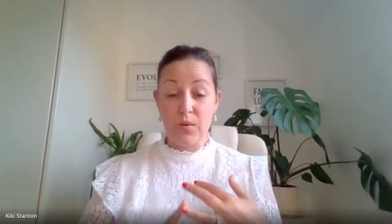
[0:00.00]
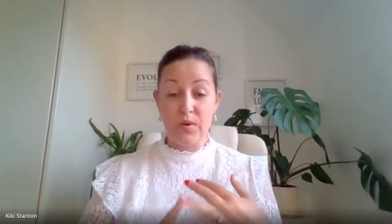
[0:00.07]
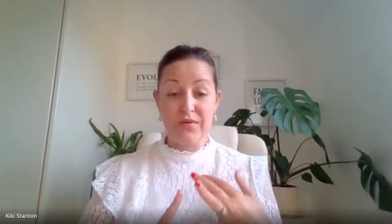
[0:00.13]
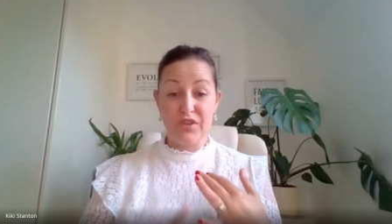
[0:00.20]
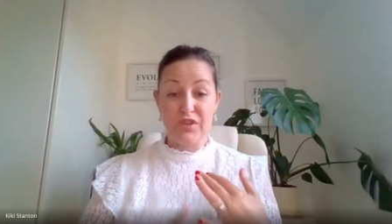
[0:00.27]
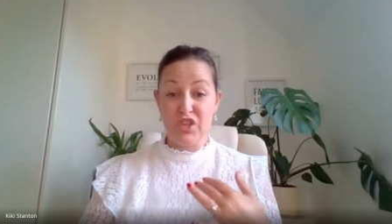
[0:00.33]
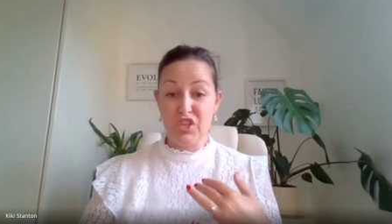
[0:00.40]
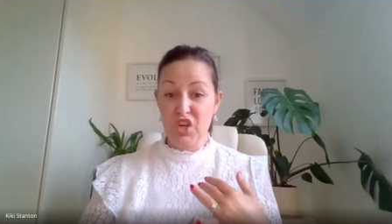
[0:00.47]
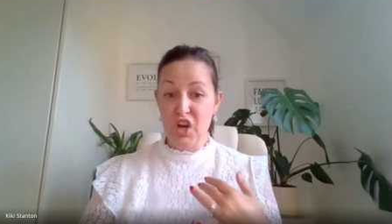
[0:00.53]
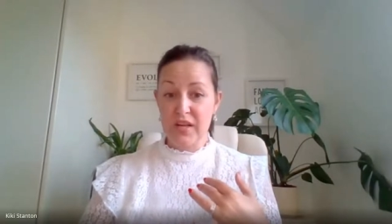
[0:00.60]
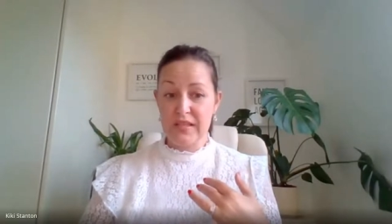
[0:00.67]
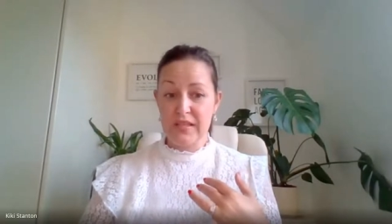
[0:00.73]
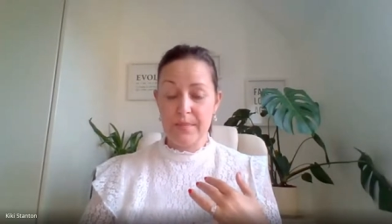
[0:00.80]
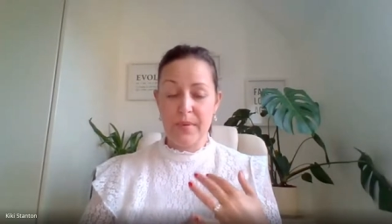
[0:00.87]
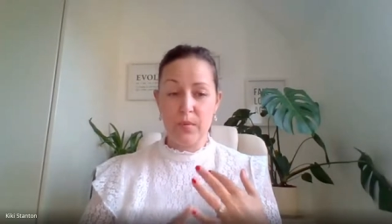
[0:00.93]
I worked for a
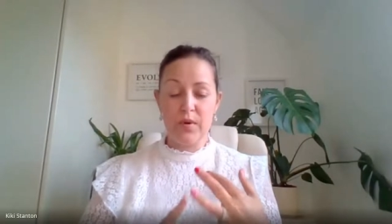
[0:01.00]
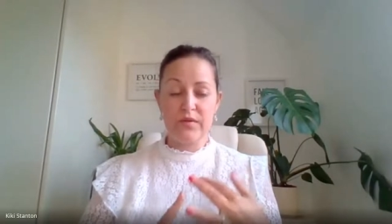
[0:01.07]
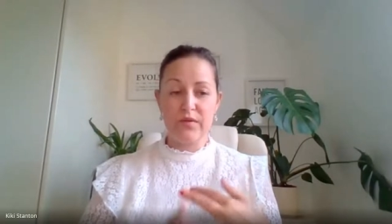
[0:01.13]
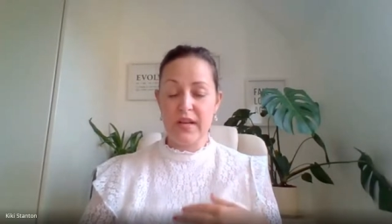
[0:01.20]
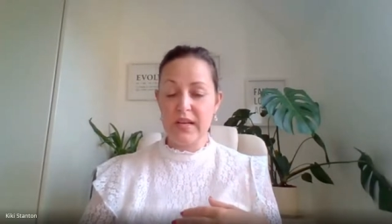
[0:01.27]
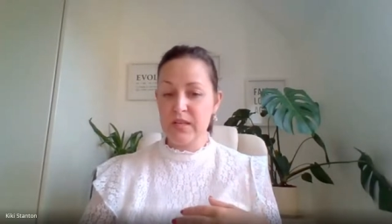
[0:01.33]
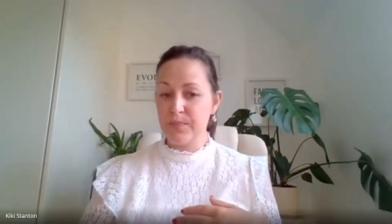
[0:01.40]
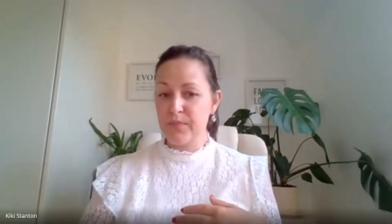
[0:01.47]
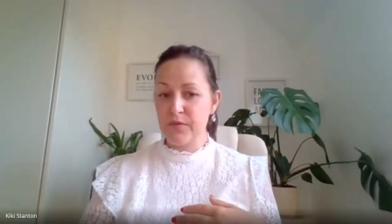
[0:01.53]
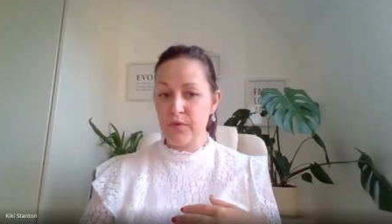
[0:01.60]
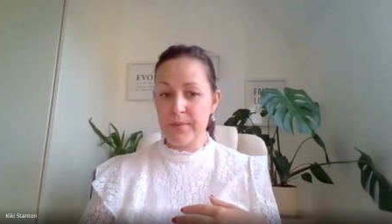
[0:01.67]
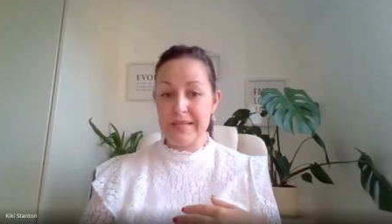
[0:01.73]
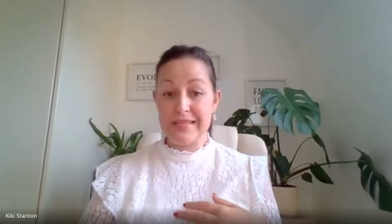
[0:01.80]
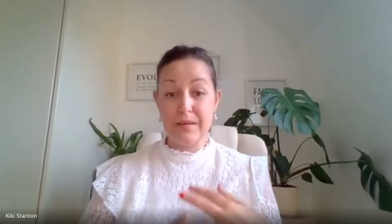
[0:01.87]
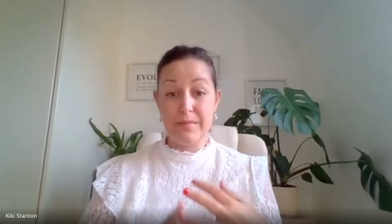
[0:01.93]
startup, I worked for an
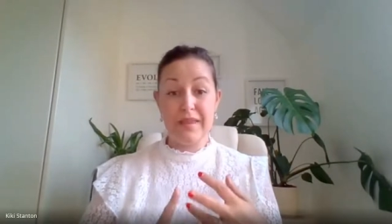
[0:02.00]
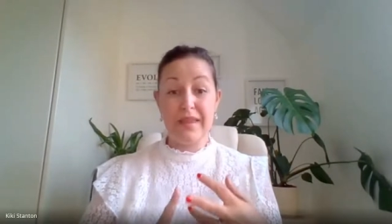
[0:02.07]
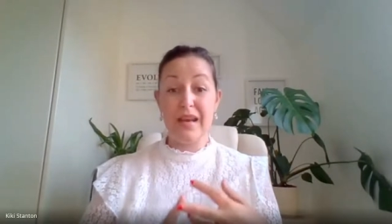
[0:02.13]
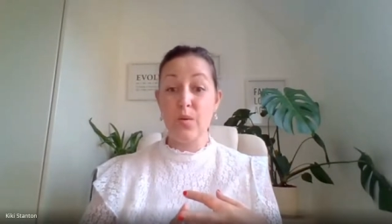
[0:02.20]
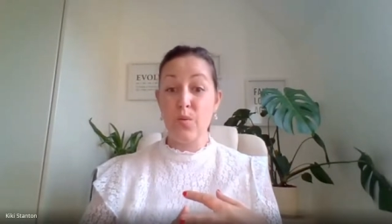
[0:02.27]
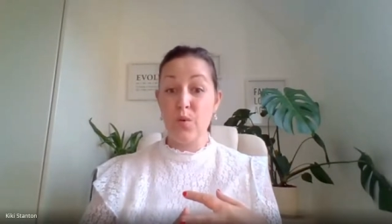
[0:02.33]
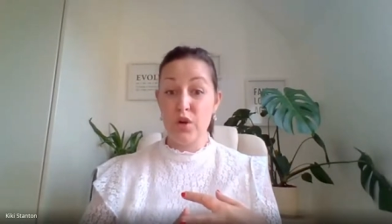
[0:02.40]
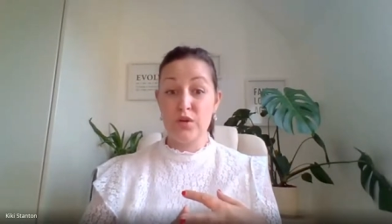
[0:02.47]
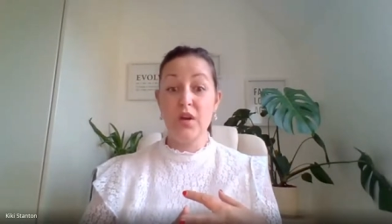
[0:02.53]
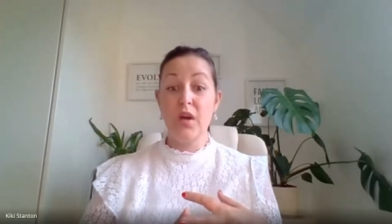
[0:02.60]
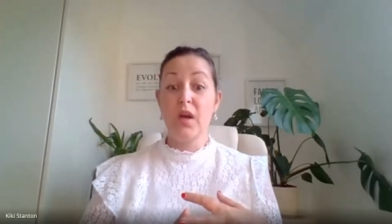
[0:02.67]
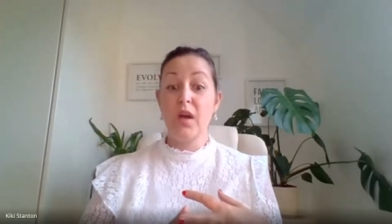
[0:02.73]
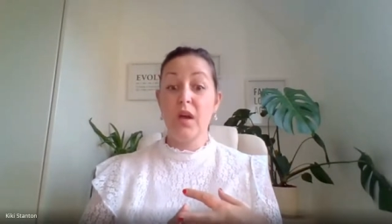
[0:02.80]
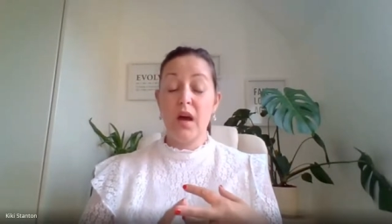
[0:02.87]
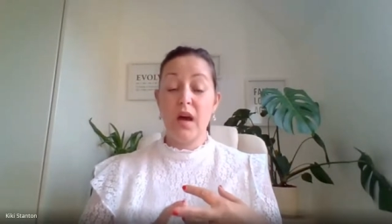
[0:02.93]
underperforming team, and then I worked
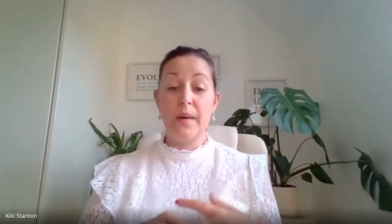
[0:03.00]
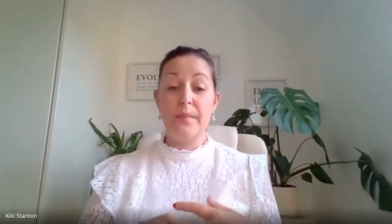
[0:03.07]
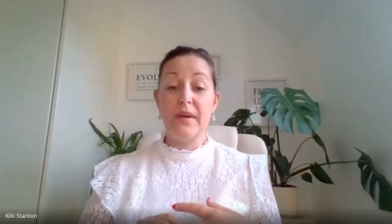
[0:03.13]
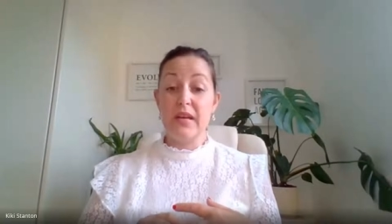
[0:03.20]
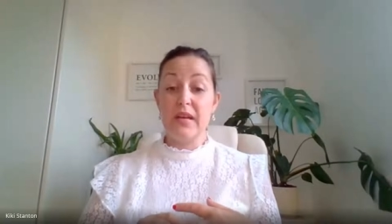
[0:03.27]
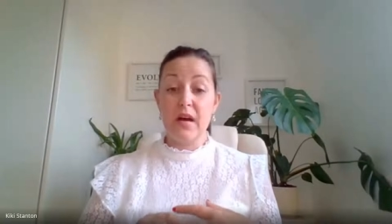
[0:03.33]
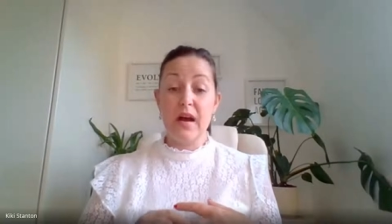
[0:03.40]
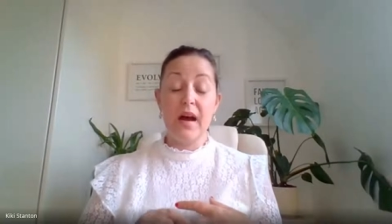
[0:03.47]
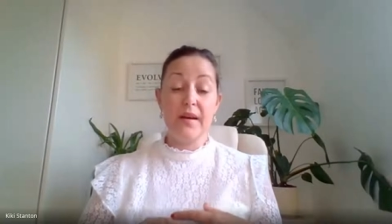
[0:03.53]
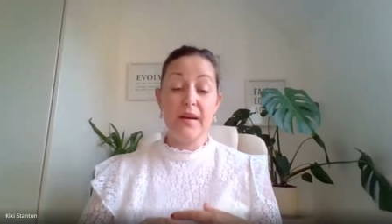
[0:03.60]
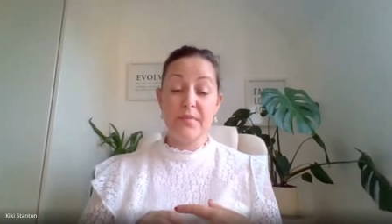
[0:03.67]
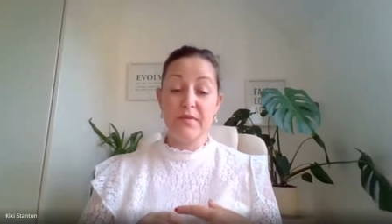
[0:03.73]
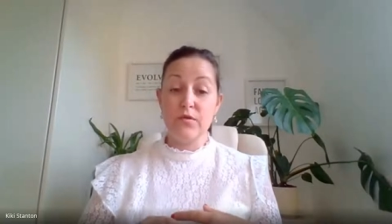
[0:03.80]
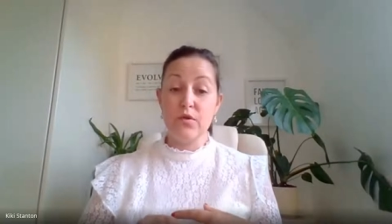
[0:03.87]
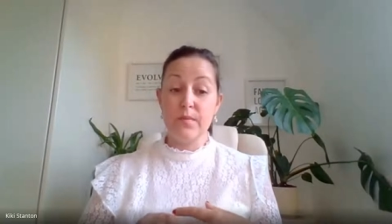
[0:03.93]
um, in a
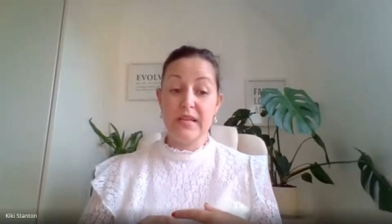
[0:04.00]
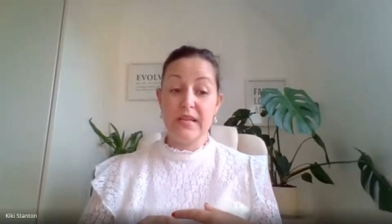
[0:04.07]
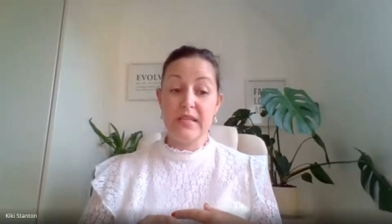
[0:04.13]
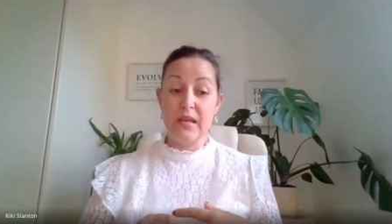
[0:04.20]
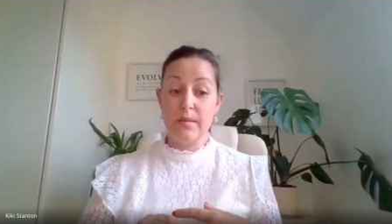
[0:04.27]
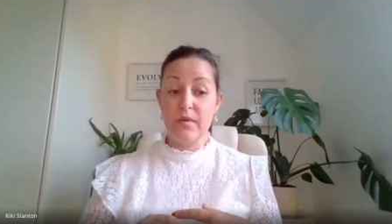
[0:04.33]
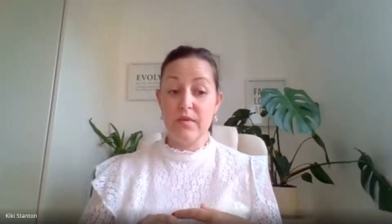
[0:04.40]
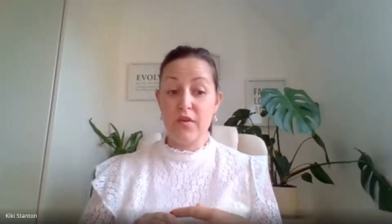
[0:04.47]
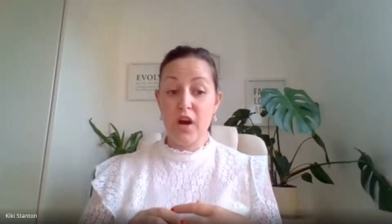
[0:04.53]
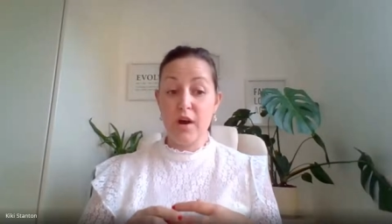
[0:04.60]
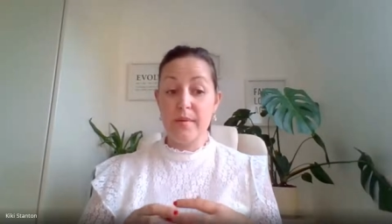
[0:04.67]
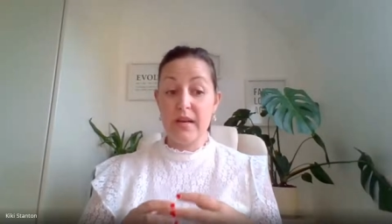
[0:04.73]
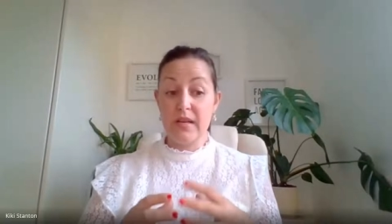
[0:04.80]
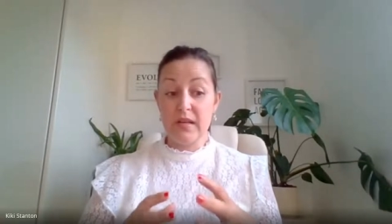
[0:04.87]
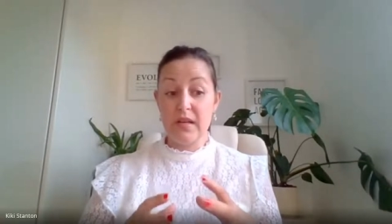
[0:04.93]
high-performing team
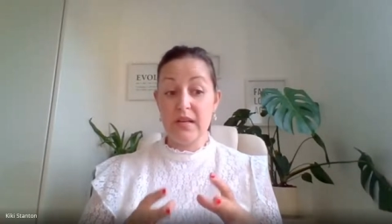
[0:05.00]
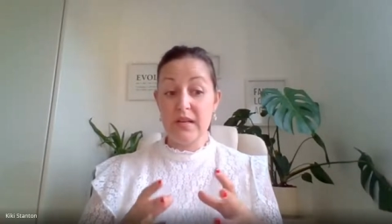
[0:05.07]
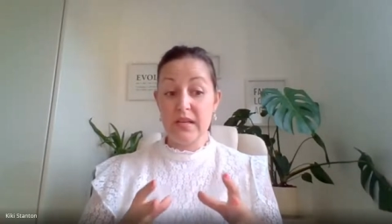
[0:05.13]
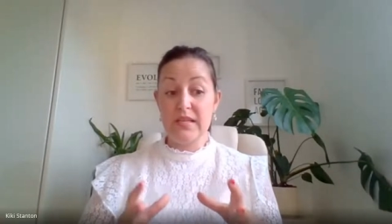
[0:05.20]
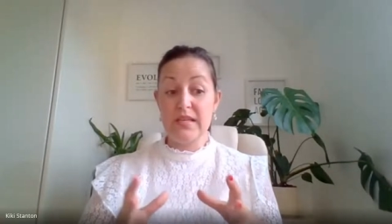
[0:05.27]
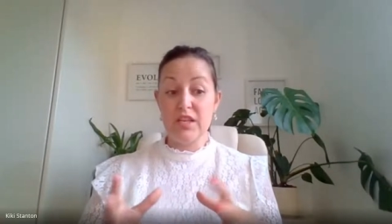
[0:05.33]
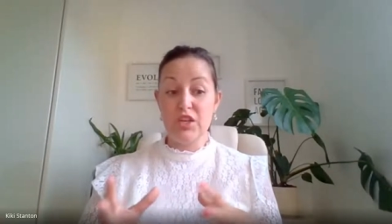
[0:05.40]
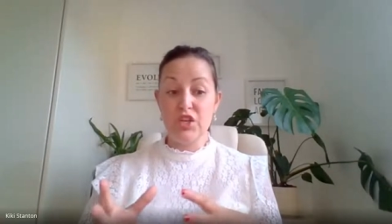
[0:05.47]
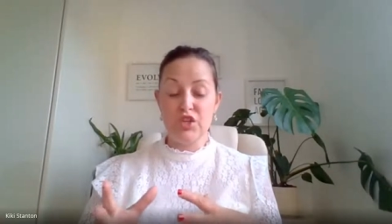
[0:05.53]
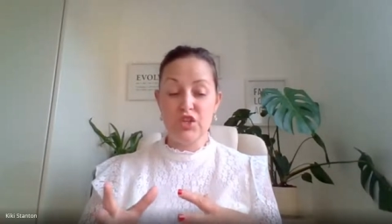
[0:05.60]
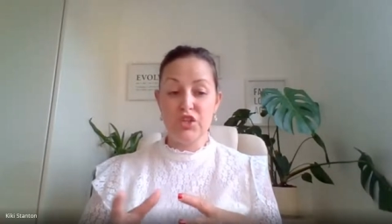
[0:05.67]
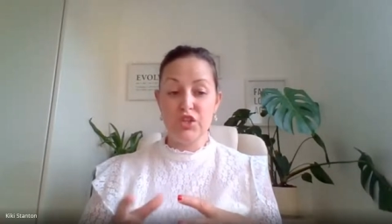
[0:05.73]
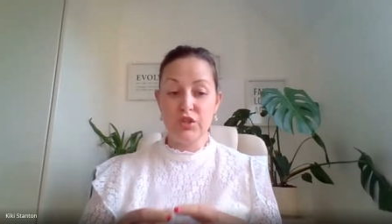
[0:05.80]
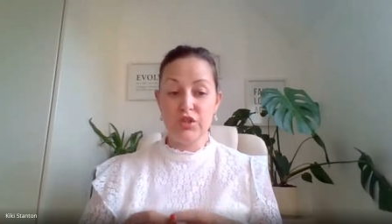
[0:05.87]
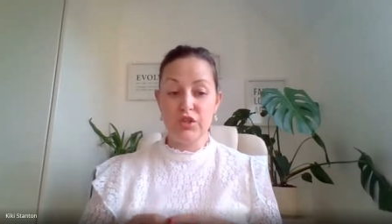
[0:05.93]
environment and, and
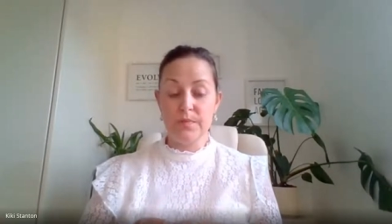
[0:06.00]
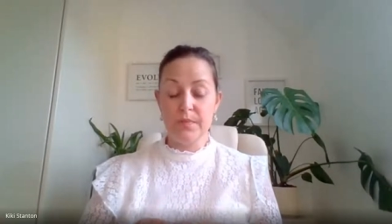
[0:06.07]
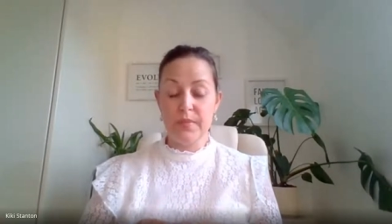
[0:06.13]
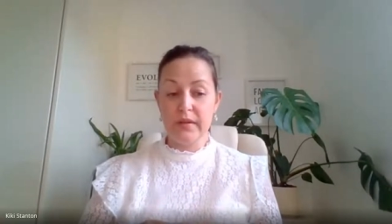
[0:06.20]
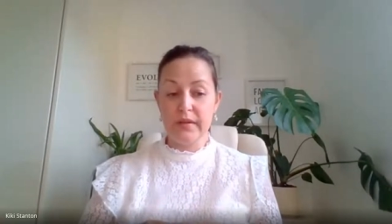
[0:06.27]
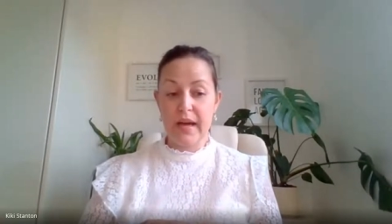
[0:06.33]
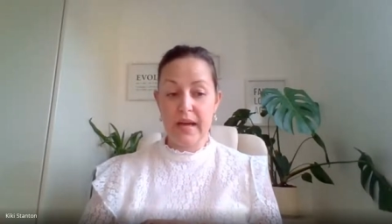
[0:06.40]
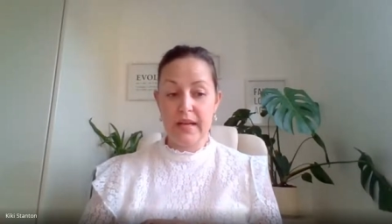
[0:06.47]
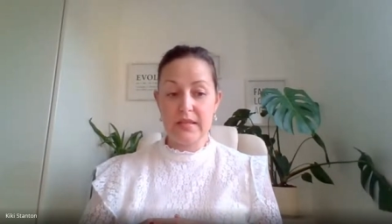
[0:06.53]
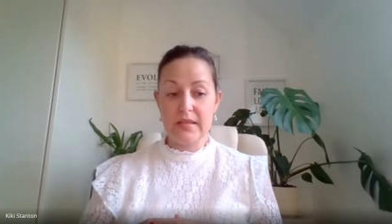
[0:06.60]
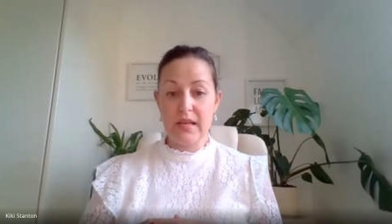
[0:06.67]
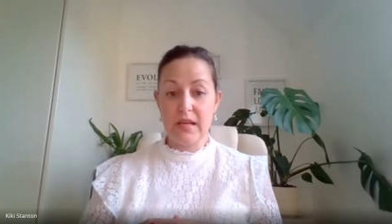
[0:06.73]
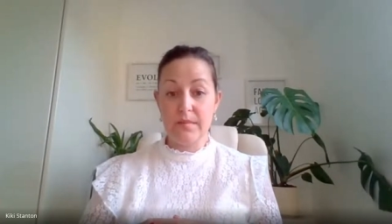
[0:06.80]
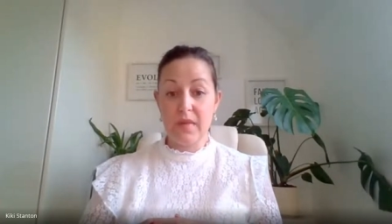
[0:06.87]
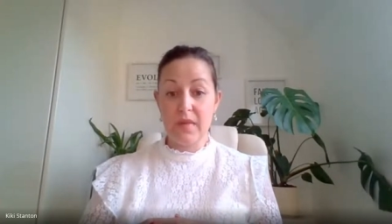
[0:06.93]
continued to to build that
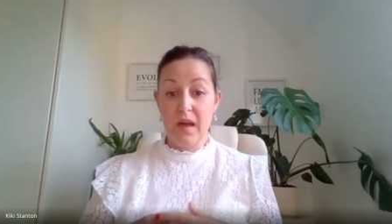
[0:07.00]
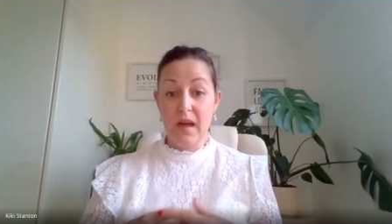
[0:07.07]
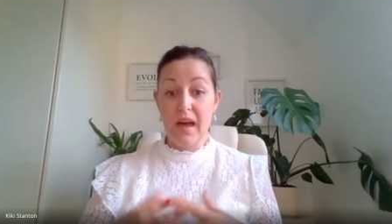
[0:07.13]
team.